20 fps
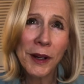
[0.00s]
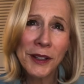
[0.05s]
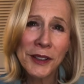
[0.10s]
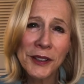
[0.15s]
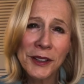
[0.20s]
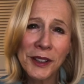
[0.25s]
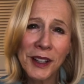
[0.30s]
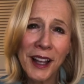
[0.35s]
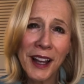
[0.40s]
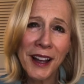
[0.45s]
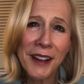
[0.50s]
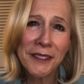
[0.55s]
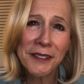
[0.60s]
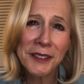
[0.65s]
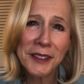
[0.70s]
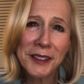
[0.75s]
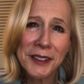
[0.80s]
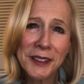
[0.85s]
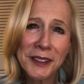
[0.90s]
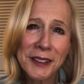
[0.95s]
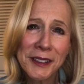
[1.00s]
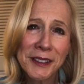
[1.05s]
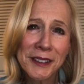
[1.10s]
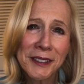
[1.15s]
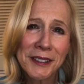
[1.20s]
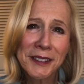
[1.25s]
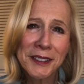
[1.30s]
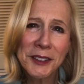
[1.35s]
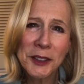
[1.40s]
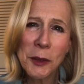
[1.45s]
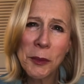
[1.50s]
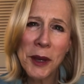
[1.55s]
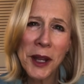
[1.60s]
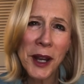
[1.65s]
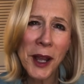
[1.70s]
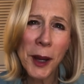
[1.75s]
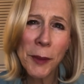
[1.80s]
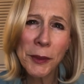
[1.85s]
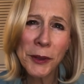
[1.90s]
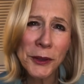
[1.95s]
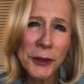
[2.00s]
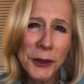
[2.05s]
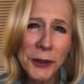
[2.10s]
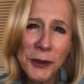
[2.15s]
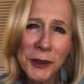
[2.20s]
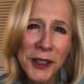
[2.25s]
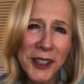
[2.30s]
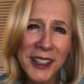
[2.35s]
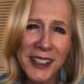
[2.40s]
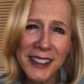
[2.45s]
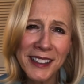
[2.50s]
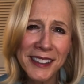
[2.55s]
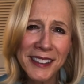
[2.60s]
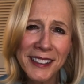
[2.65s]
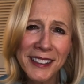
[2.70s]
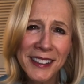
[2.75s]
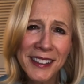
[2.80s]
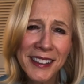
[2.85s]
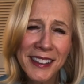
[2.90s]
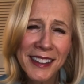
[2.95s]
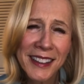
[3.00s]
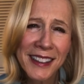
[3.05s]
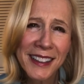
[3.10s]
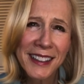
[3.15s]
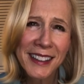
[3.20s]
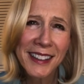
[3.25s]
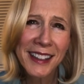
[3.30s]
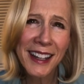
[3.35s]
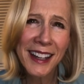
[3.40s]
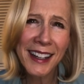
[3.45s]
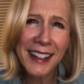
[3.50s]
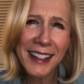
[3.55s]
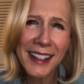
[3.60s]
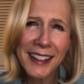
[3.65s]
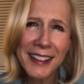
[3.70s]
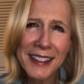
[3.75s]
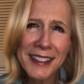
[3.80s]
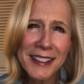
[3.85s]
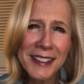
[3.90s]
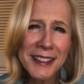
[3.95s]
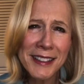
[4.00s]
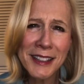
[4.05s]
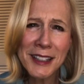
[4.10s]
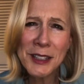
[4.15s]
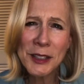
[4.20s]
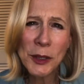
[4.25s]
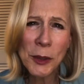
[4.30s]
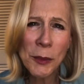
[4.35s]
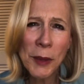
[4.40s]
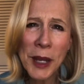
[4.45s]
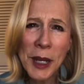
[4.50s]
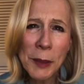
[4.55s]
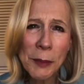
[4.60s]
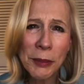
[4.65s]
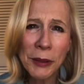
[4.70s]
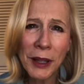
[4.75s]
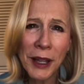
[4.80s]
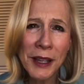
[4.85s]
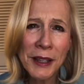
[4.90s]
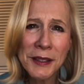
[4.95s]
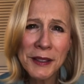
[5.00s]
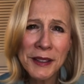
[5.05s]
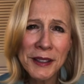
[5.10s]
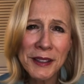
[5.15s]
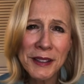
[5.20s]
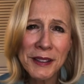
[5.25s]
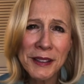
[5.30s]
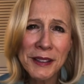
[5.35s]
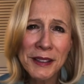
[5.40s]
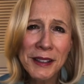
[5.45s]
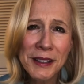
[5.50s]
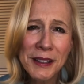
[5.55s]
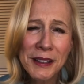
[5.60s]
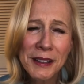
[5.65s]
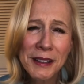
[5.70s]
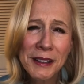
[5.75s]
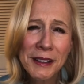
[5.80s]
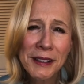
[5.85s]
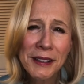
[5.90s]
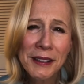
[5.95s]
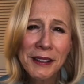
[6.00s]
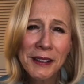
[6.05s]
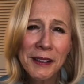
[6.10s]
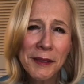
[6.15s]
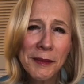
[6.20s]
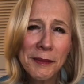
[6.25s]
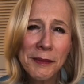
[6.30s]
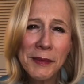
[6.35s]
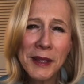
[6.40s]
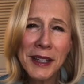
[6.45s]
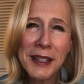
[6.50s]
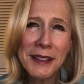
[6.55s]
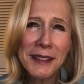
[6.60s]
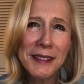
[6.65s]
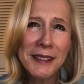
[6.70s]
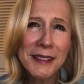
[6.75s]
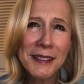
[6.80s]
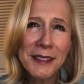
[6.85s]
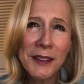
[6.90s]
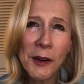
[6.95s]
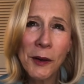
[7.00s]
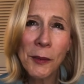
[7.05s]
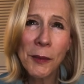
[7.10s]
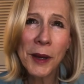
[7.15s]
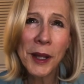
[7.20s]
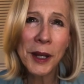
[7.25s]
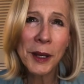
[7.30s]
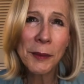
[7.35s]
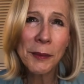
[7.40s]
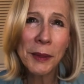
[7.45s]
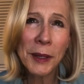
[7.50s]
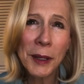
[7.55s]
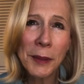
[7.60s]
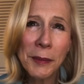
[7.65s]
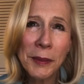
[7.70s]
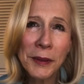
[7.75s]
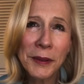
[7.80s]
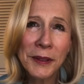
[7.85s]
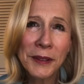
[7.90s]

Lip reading: laughter, so many opportunities. I got to see so many places, meet so many people,